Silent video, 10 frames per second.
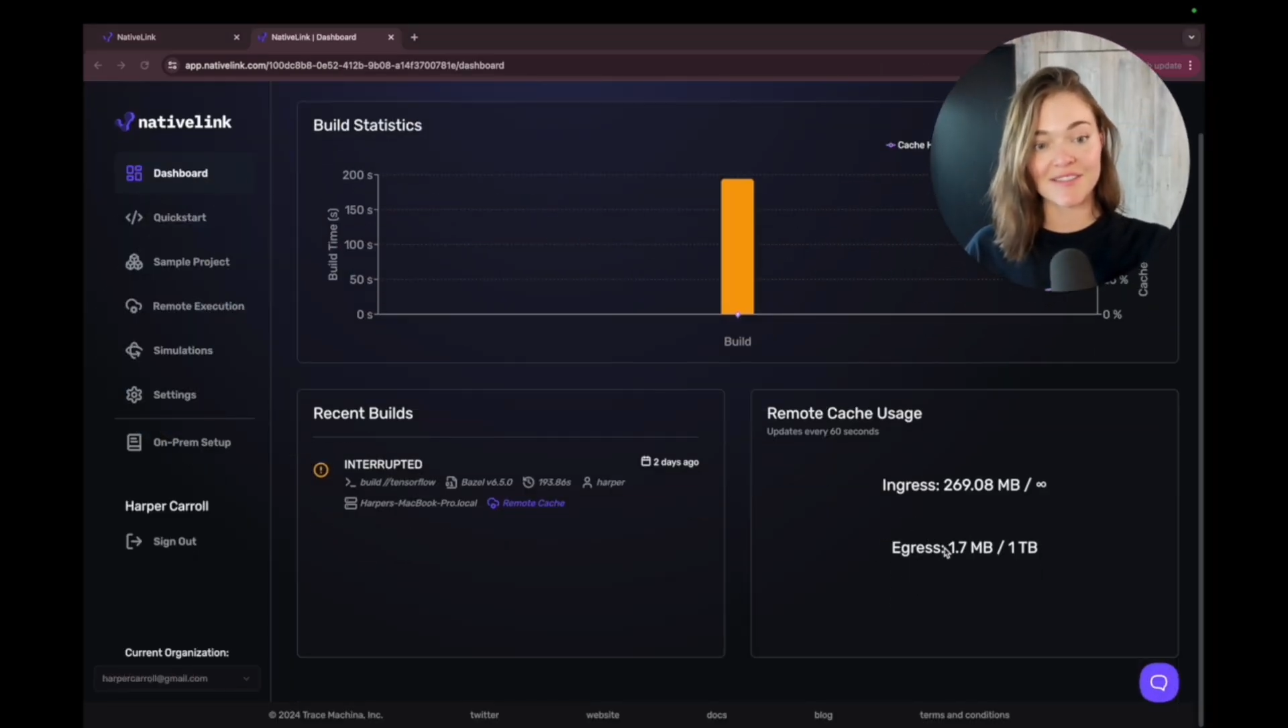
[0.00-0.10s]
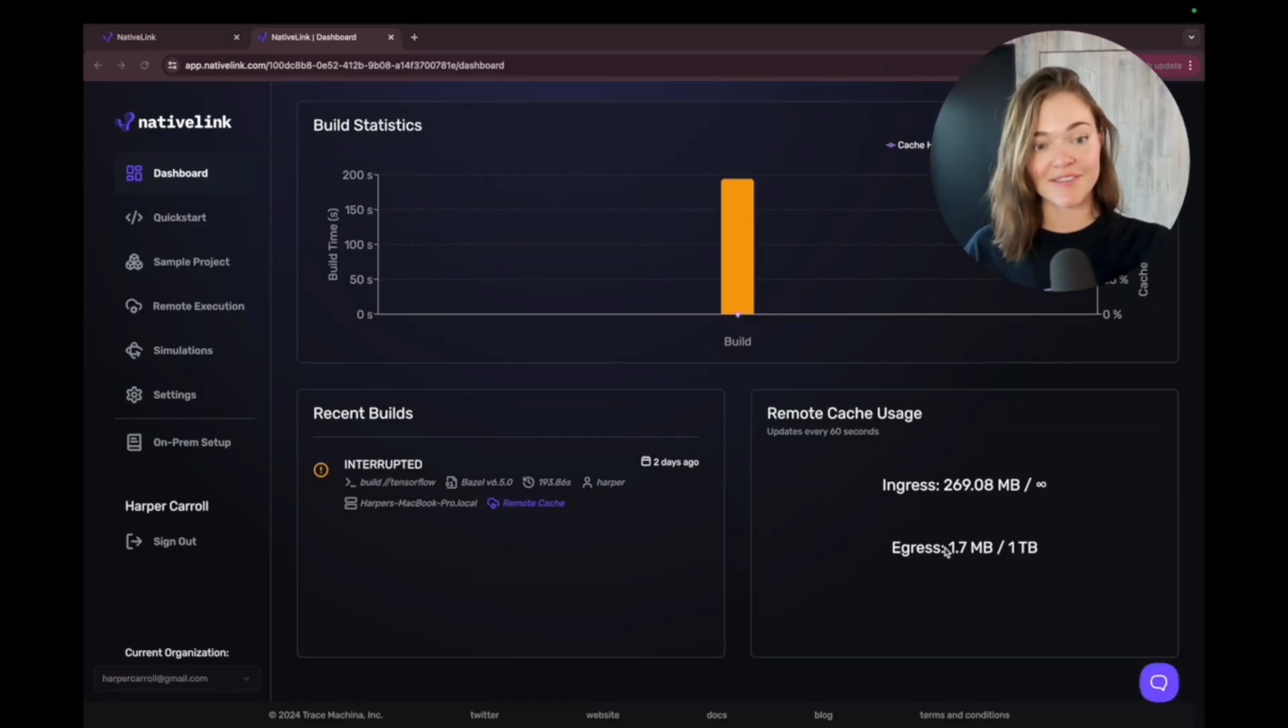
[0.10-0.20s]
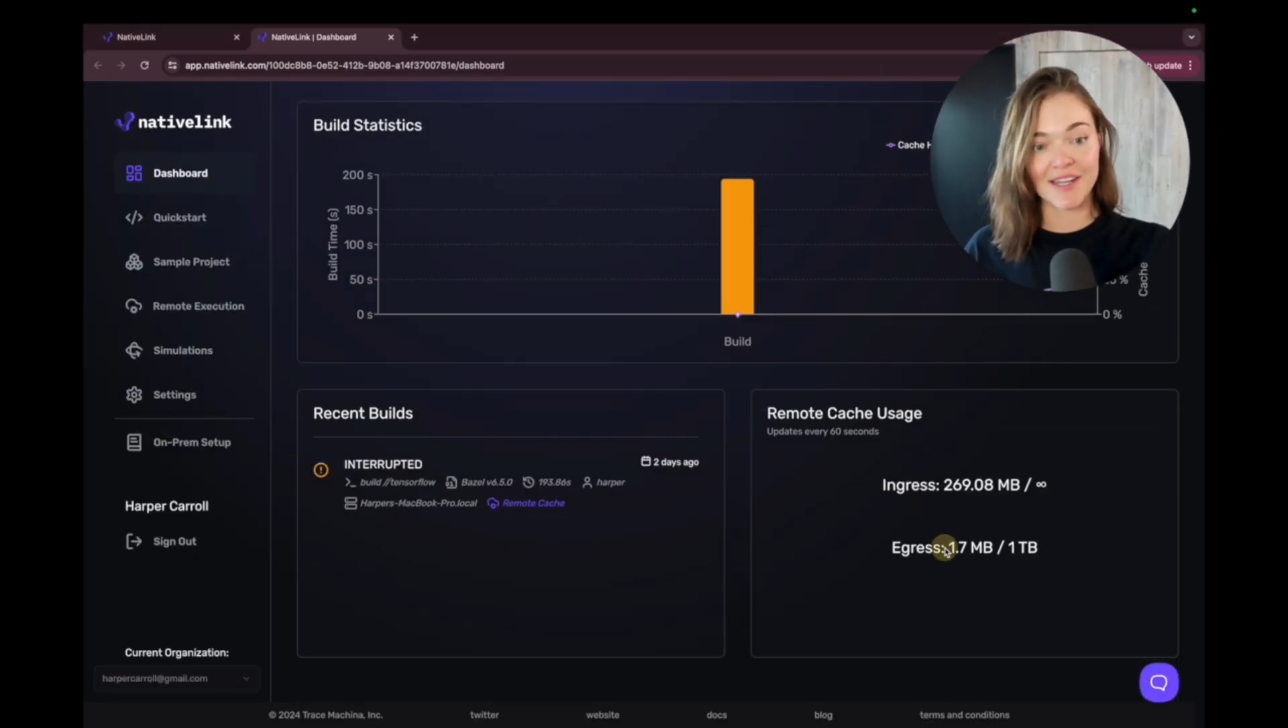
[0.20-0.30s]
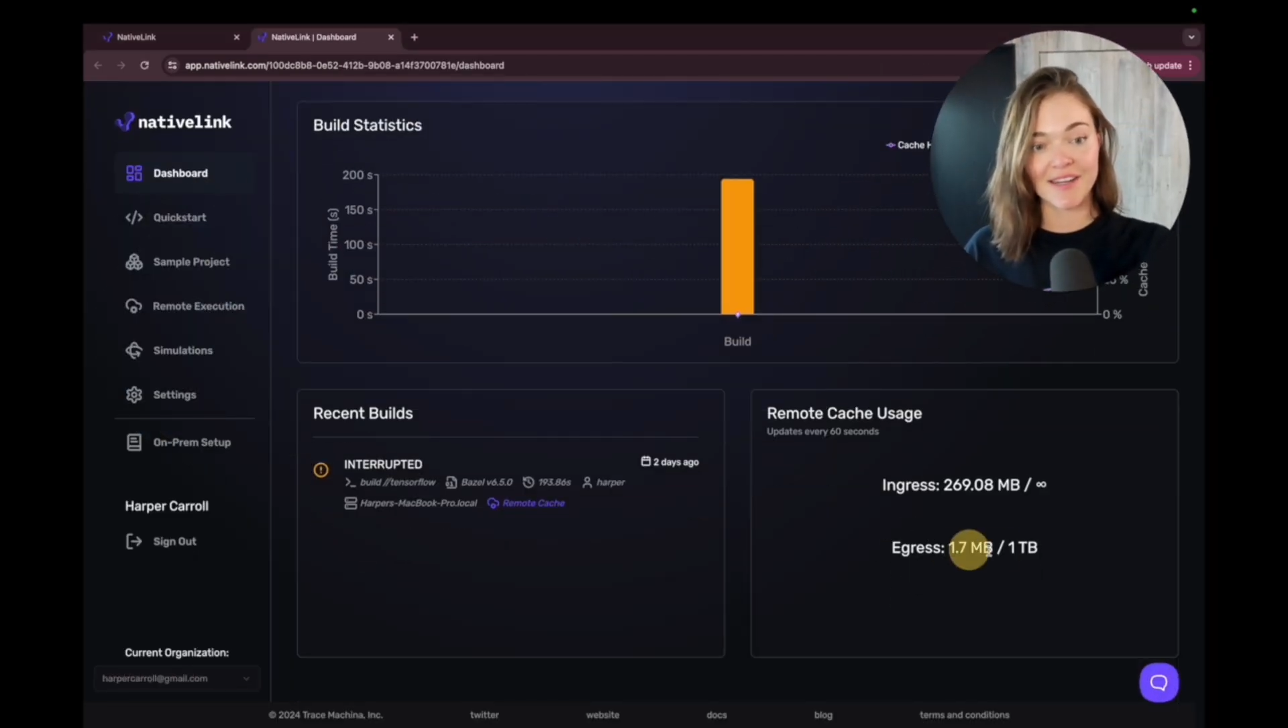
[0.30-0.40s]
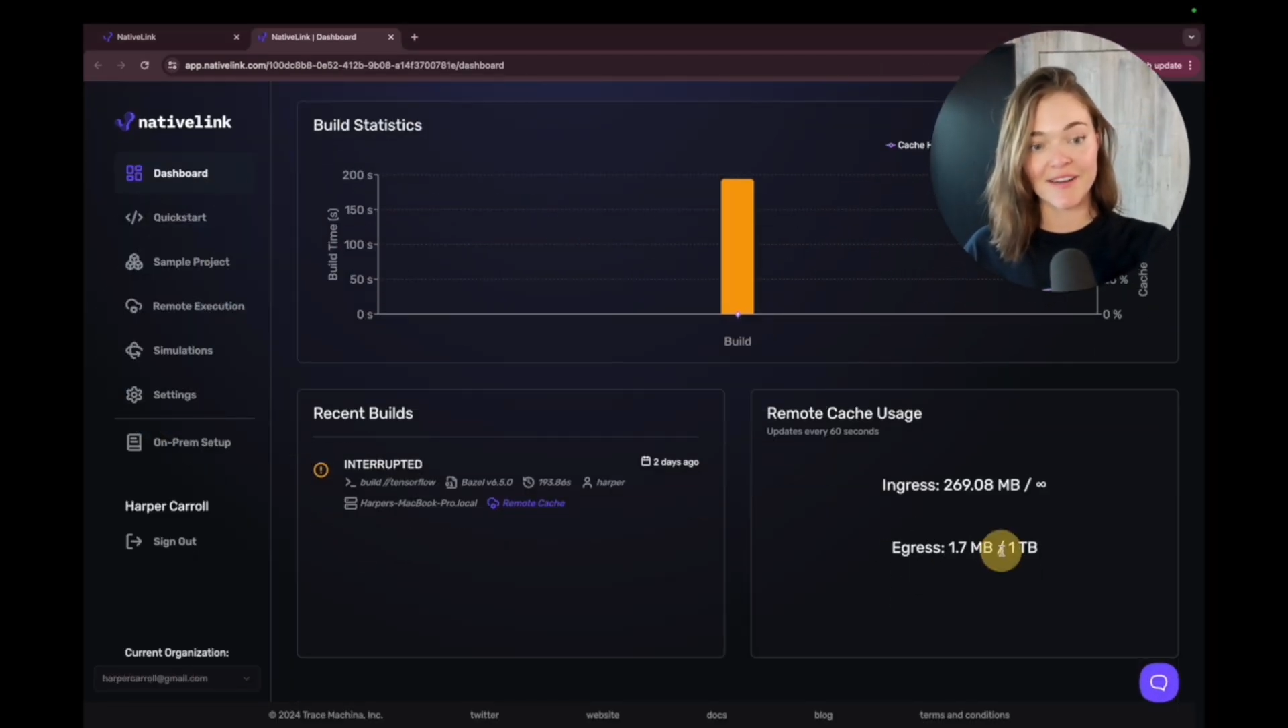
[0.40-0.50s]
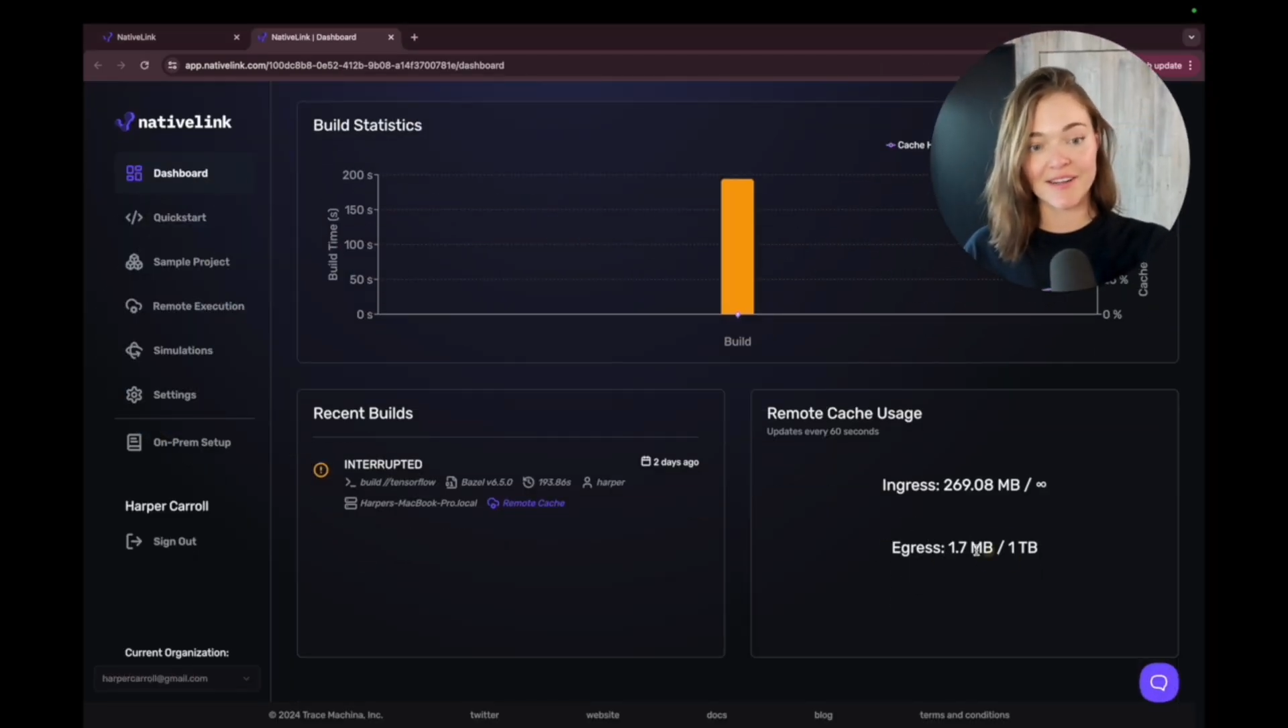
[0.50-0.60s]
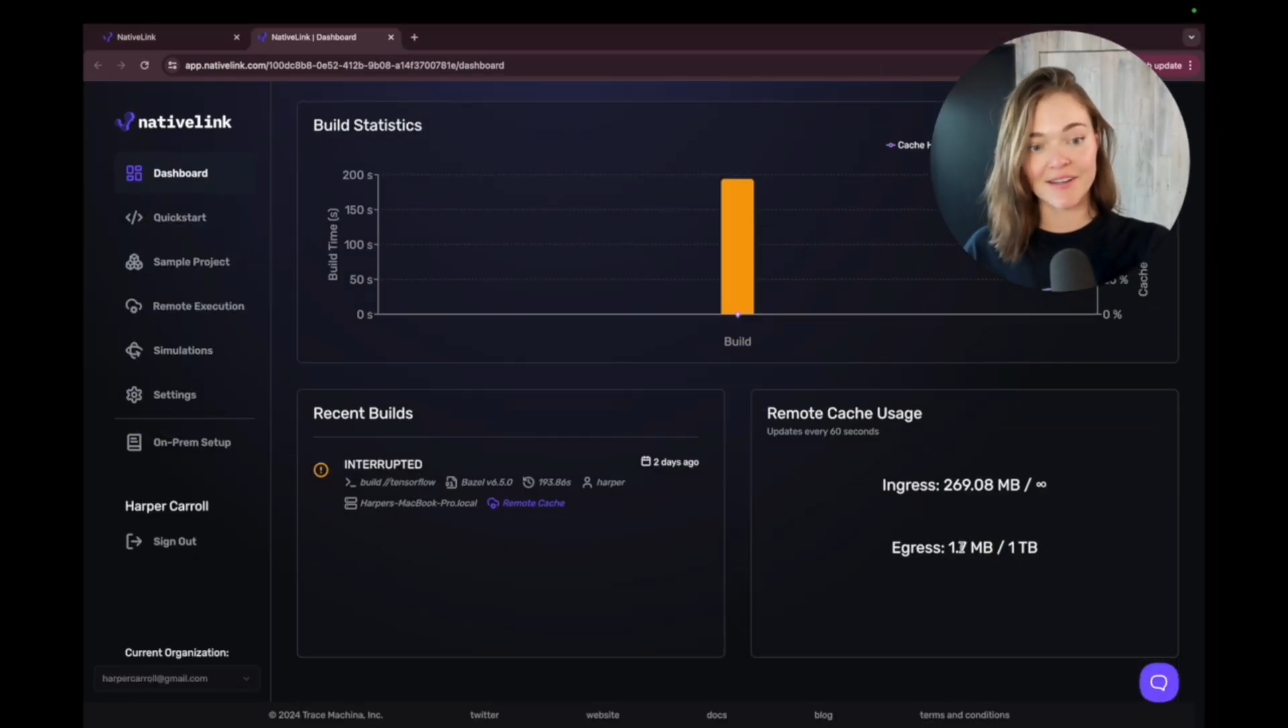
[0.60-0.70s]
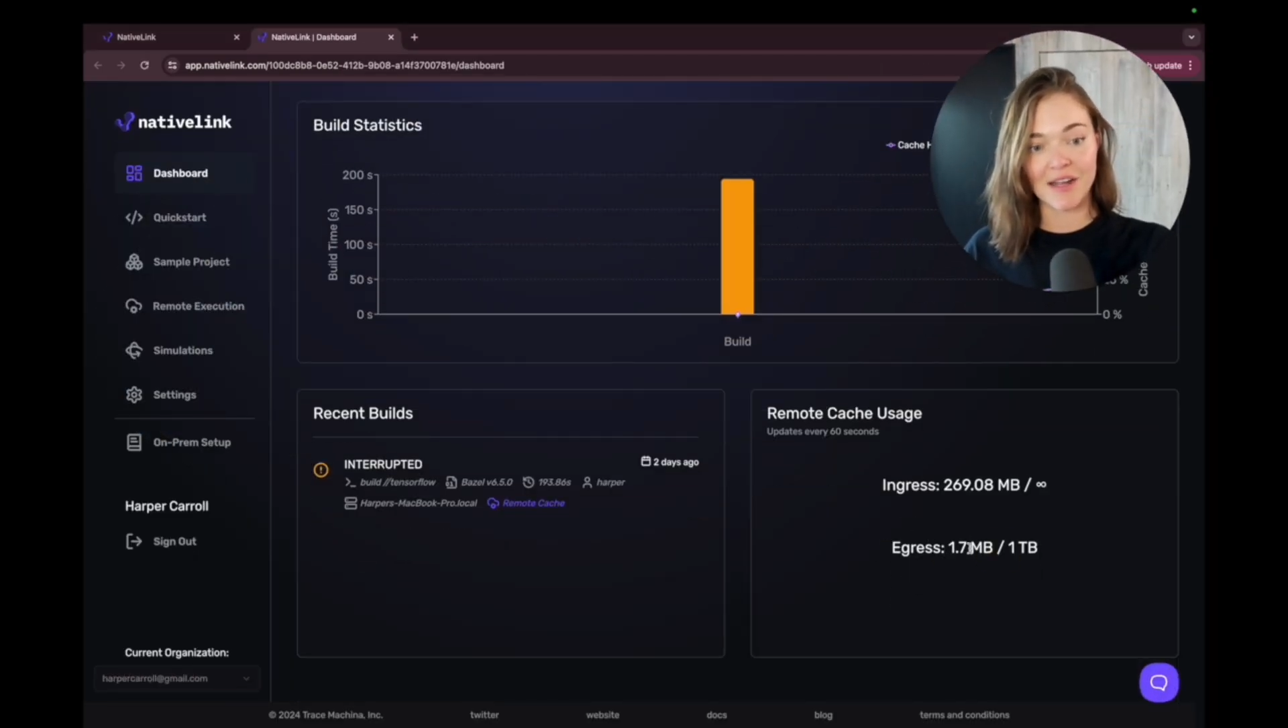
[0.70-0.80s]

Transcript: right here.